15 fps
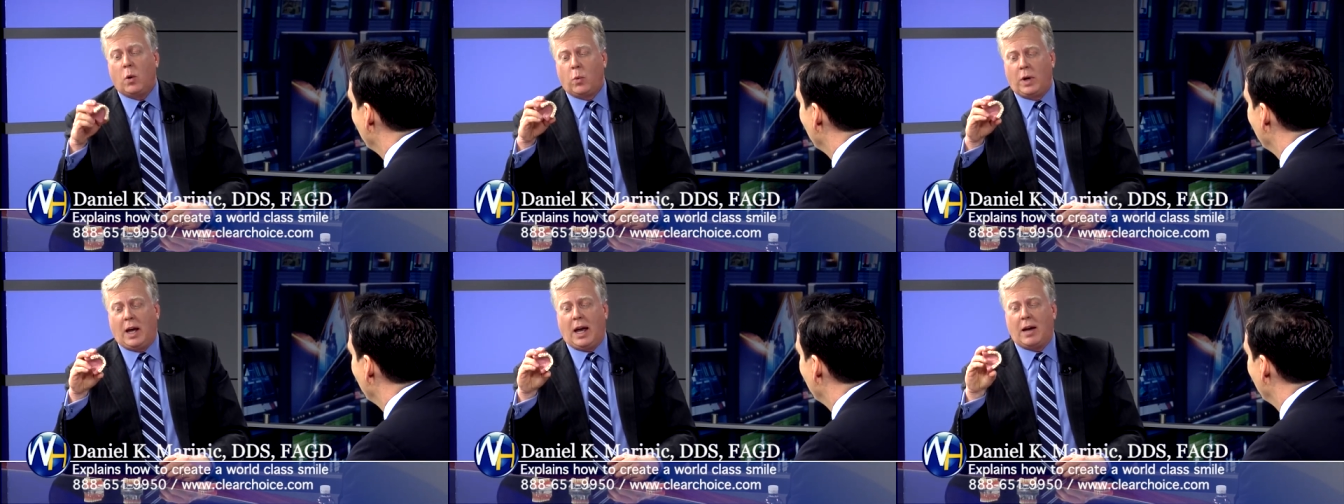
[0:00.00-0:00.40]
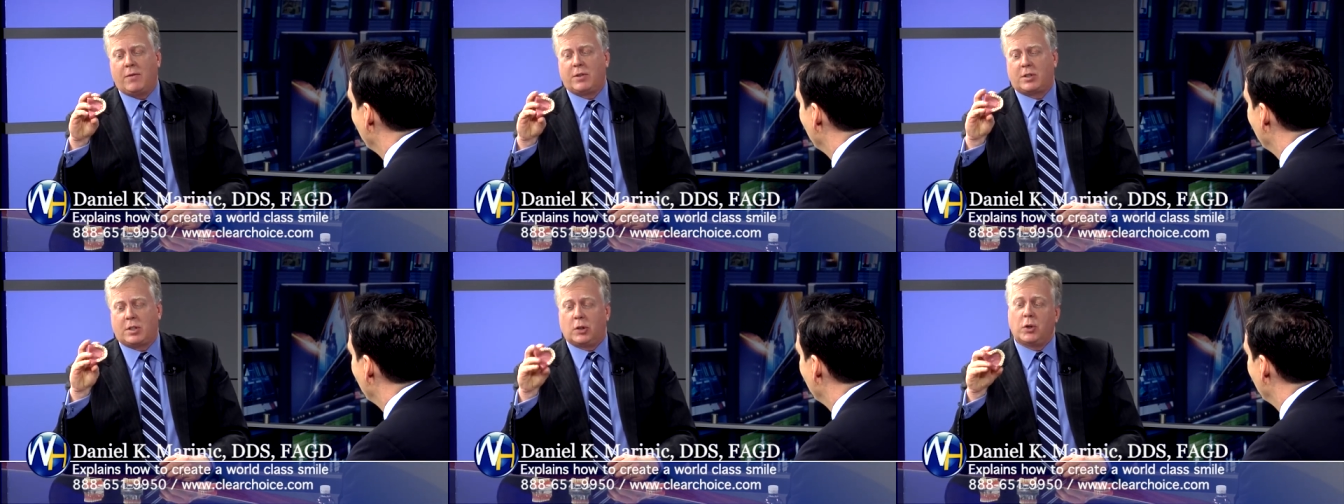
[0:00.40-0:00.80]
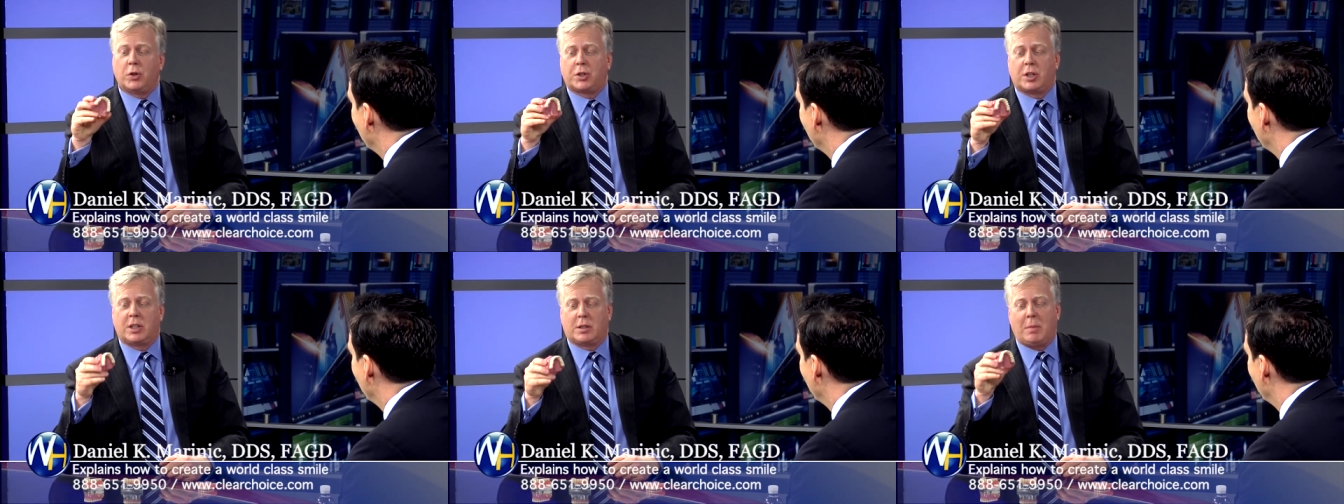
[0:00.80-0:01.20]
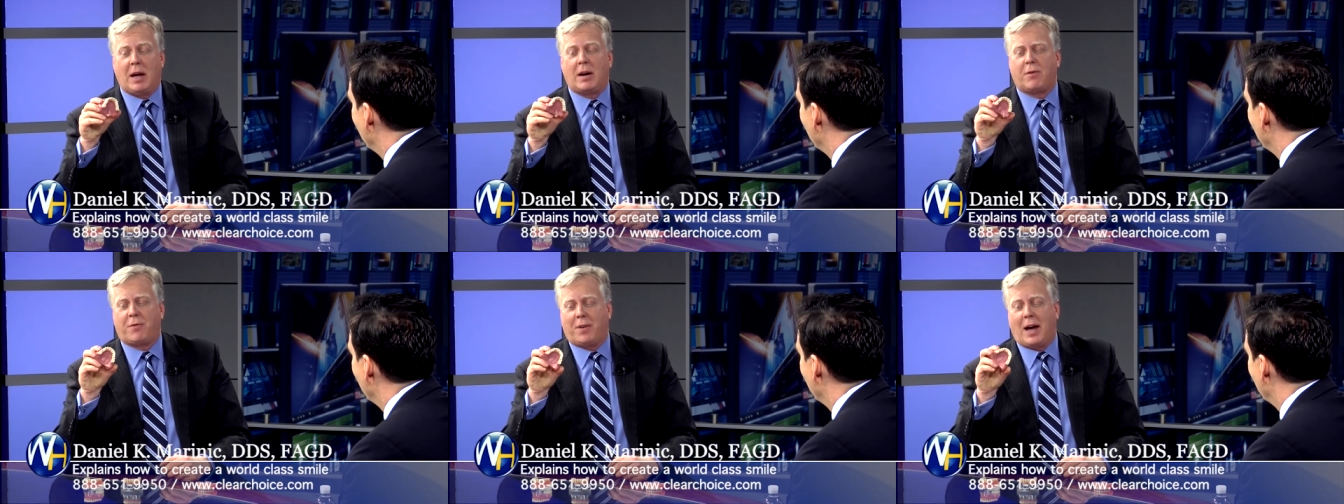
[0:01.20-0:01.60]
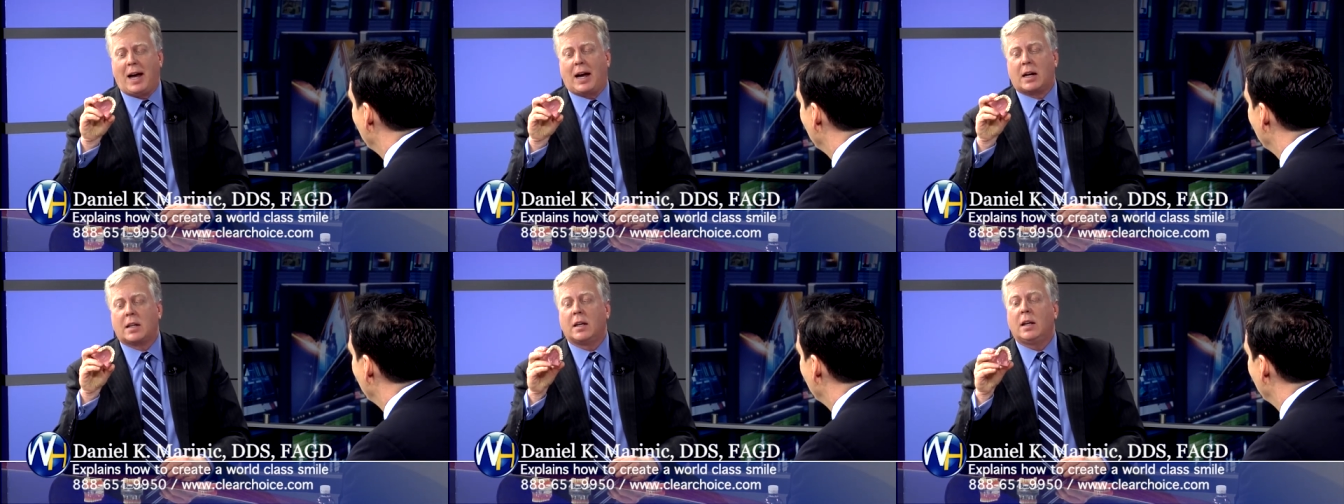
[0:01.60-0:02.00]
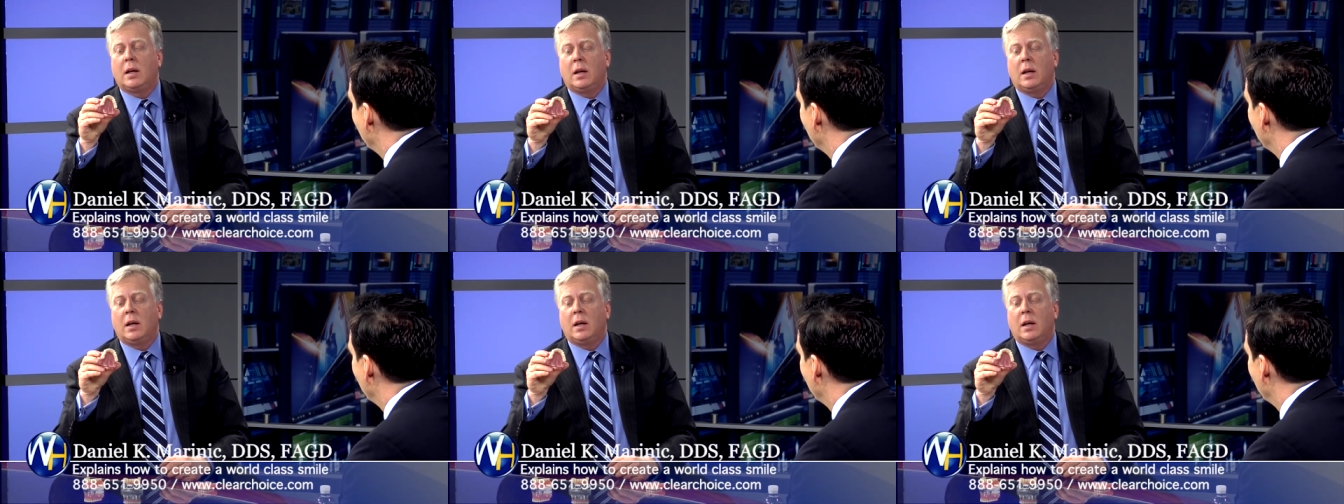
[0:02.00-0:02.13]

We have a solution. As a matter of fact,